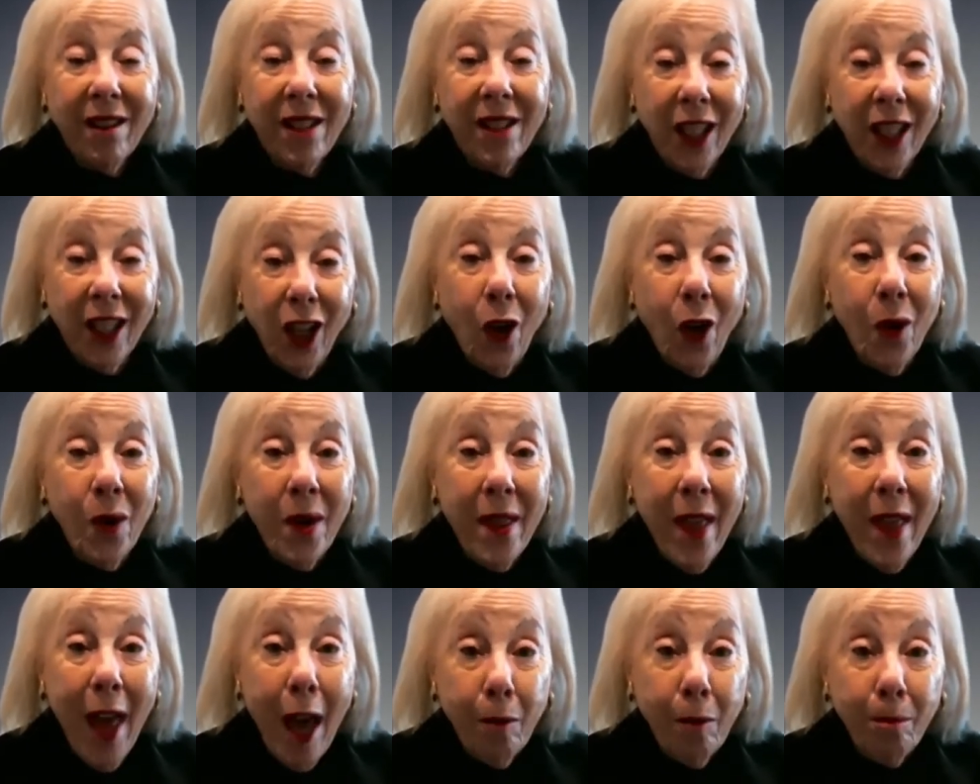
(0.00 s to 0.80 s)
to go
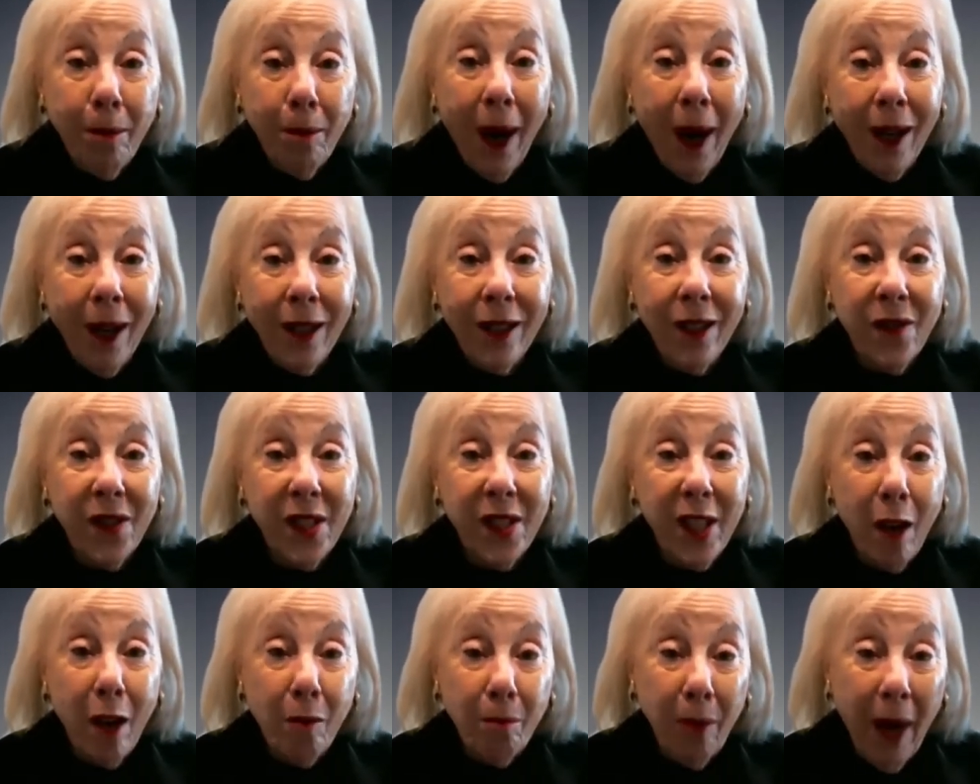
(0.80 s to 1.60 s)
to that part of
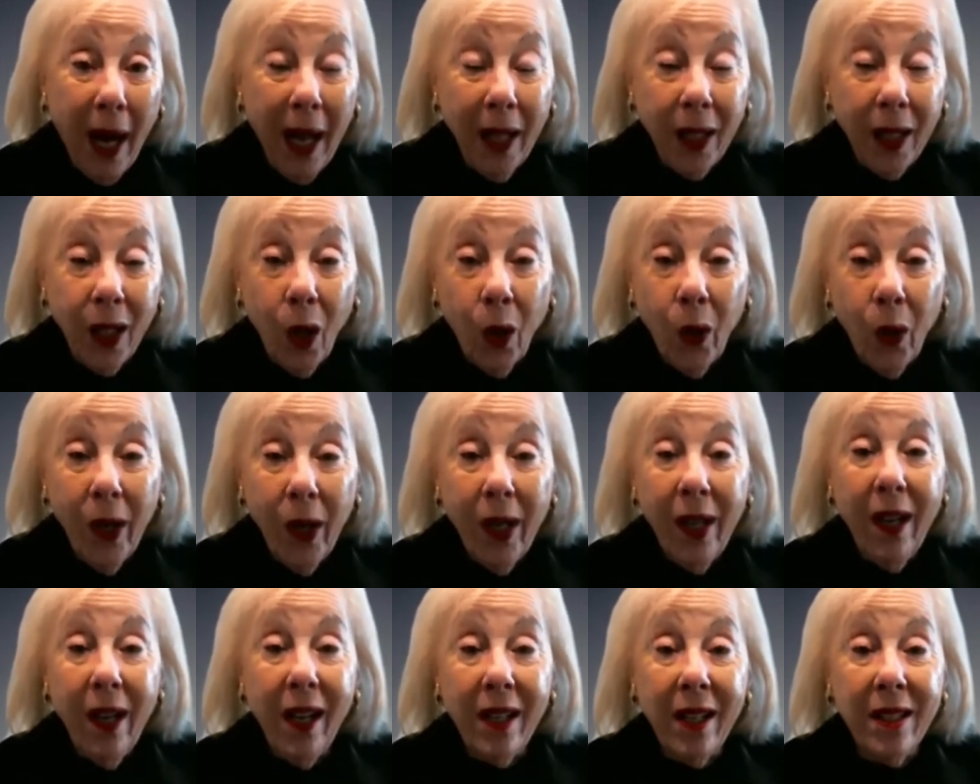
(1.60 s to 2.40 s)
Sao Paulo
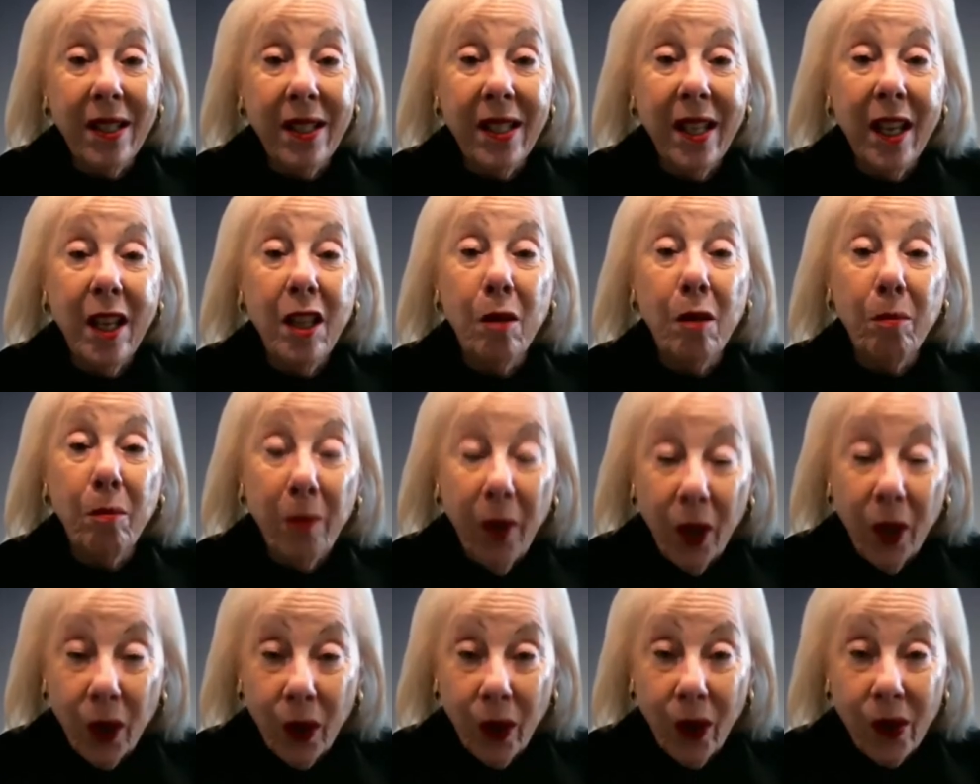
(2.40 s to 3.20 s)
and see the
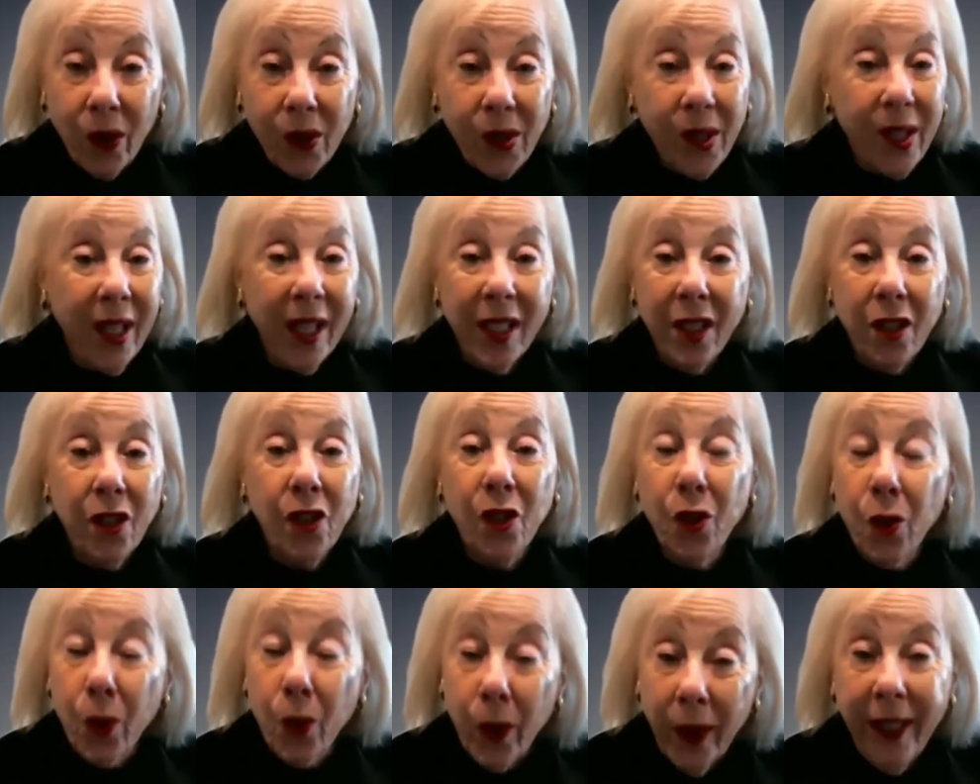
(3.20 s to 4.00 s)
murals that
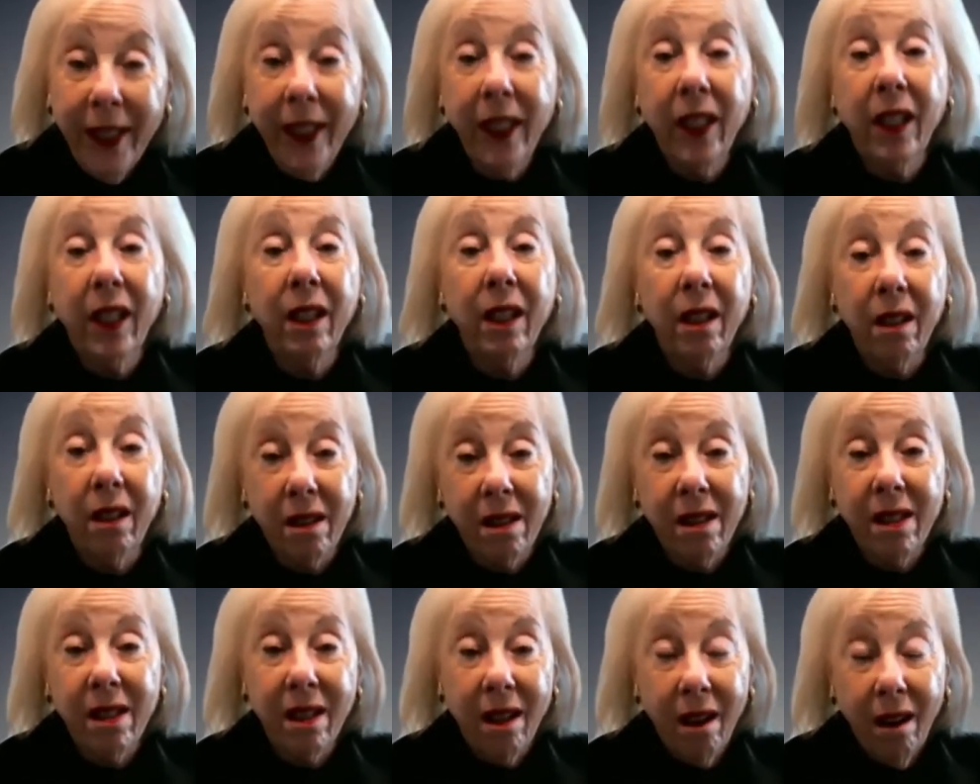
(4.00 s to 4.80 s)
street
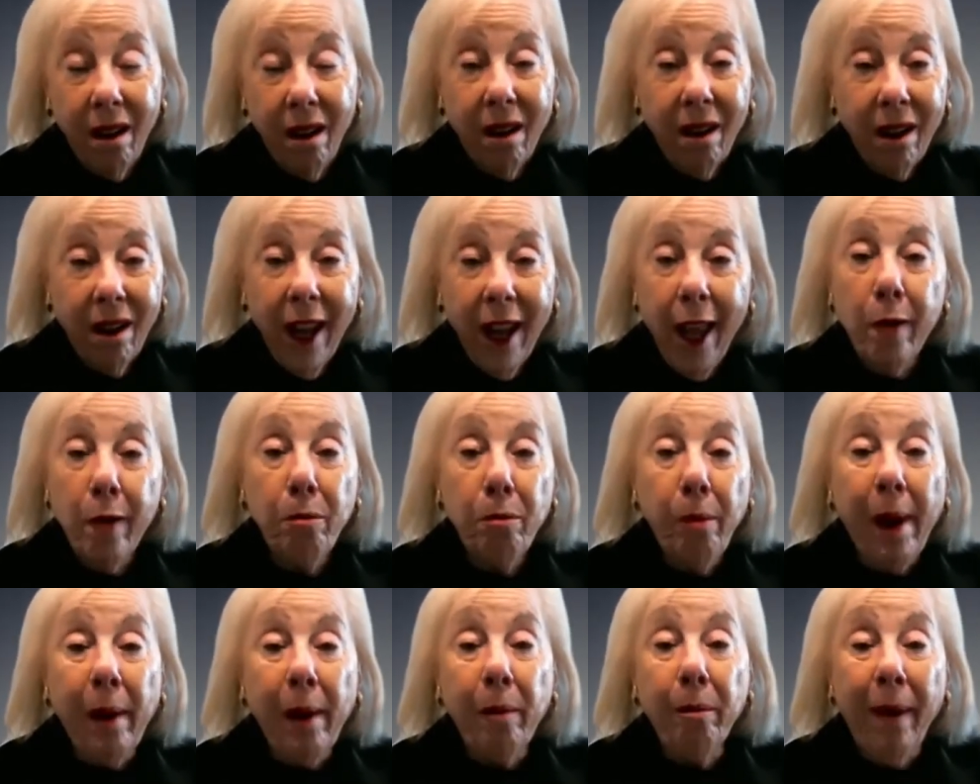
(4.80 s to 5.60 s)
kids
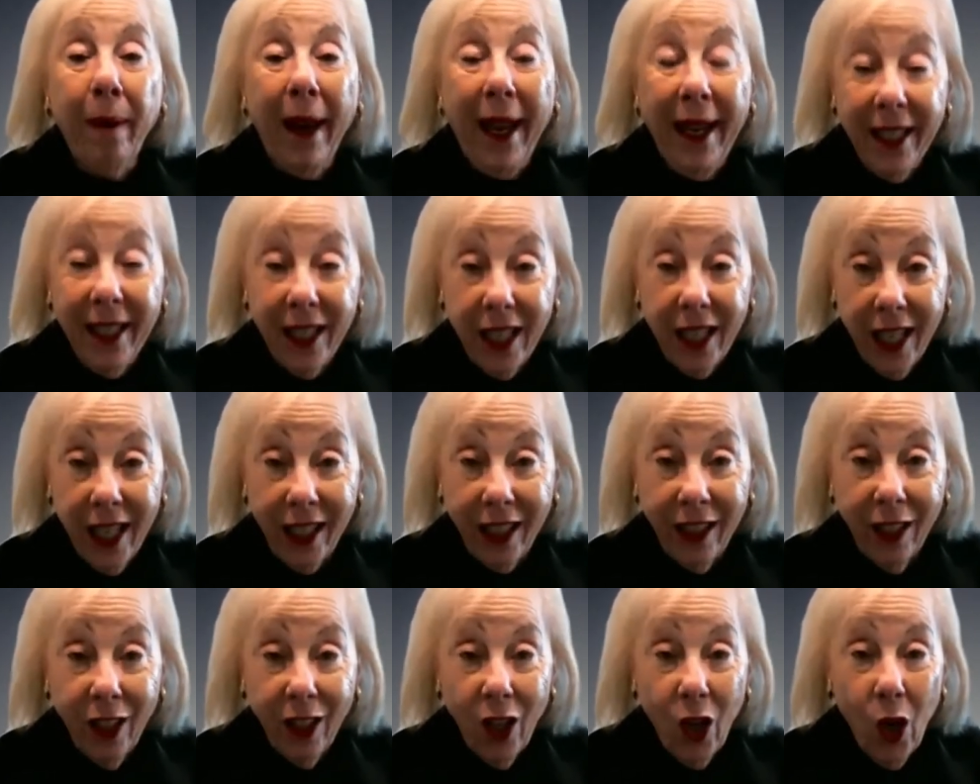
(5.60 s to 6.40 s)
had been
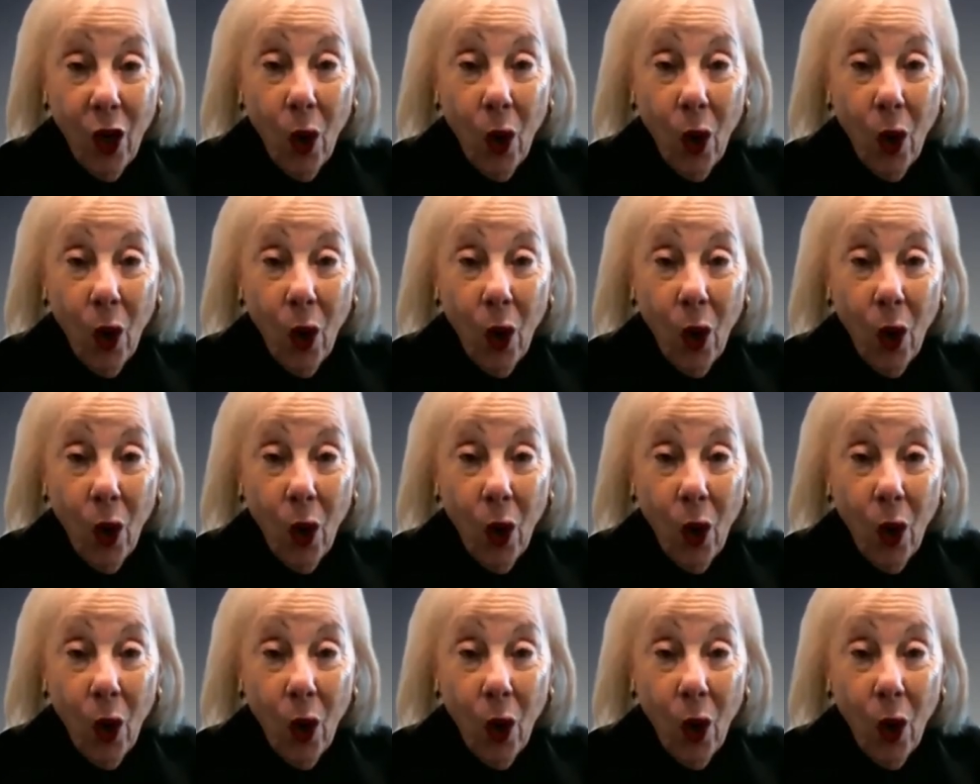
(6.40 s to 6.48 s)
painting.